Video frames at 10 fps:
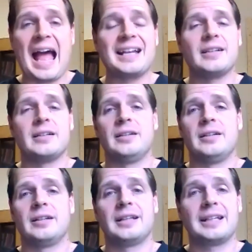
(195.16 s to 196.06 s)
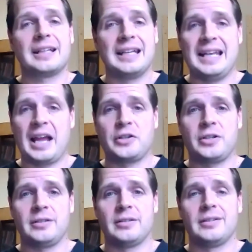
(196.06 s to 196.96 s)
That
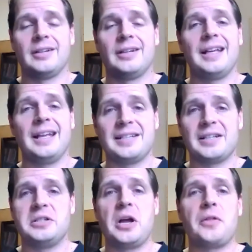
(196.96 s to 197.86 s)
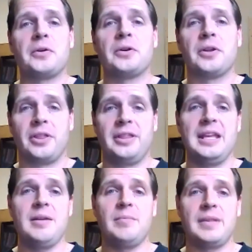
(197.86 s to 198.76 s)
connection is another
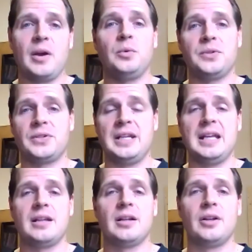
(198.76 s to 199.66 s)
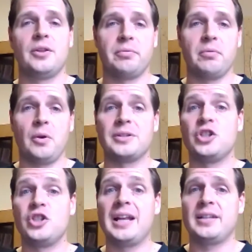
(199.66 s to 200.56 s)
theme that we'll see
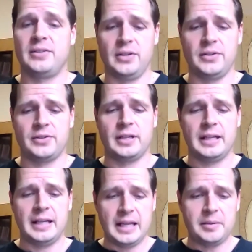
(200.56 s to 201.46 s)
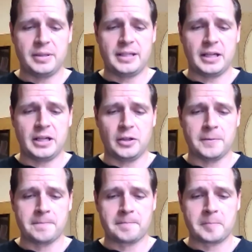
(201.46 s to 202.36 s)
throughout Genesis in
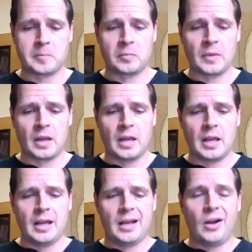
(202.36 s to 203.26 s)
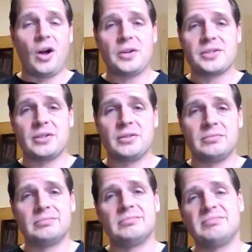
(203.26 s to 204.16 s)
particular.
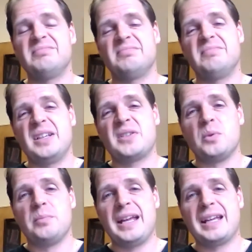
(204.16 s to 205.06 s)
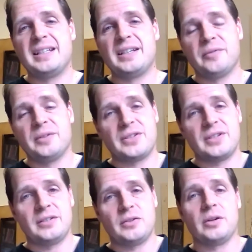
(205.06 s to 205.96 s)
Also, this will make a
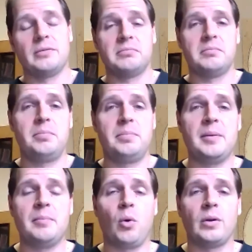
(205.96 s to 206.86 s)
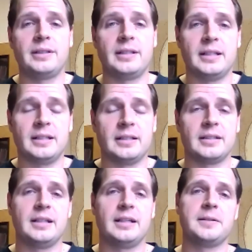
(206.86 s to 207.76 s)
difference or be important in
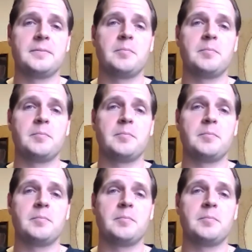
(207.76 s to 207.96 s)
a